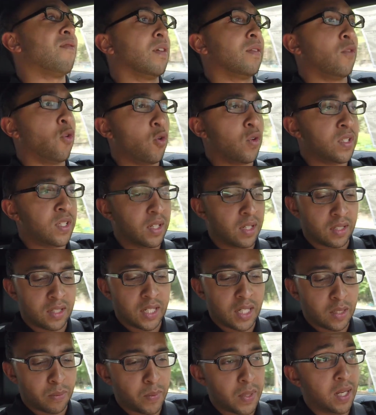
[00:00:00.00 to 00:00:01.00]
Of course, in a
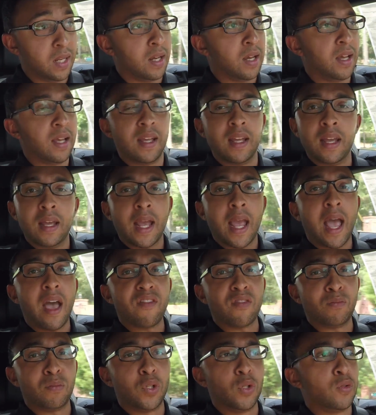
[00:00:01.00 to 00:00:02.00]
6-speed,
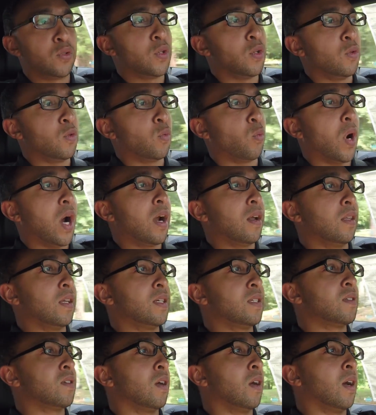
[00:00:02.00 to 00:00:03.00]
having Bluetooth
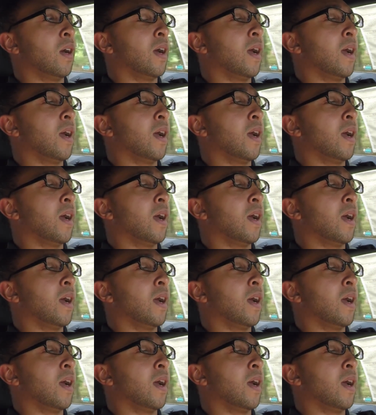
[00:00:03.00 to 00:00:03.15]
wireless